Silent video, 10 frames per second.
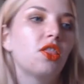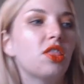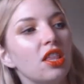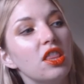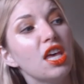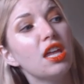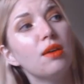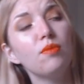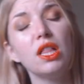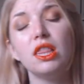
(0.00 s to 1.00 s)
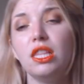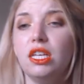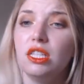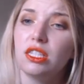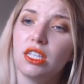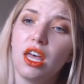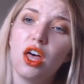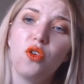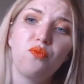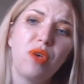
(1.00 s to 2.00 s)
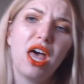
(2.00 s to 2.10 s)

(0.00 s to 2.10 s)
You think that I